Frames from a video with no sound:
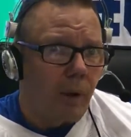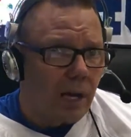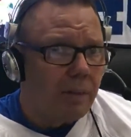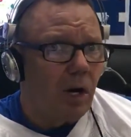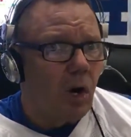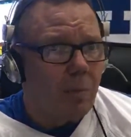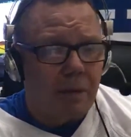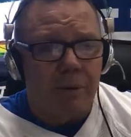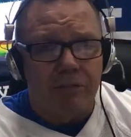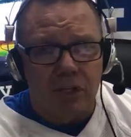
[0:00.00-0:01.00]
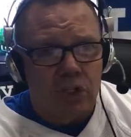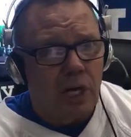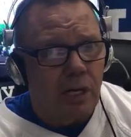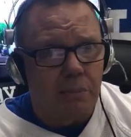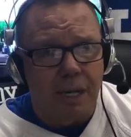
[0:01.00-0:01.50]
When I'm at home, I'm
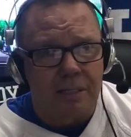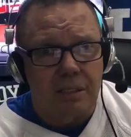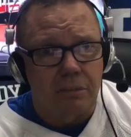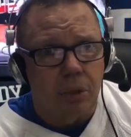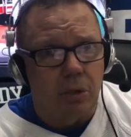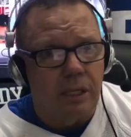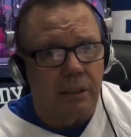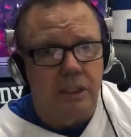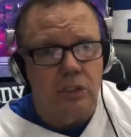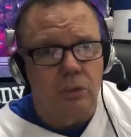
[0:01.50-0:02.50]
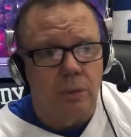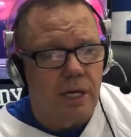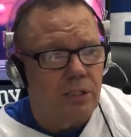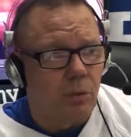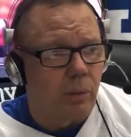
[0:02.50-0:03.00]
officiating basketball at least 2
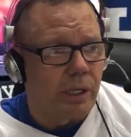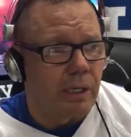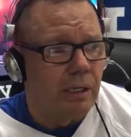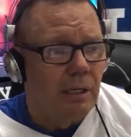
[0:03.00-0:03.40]
nights a week.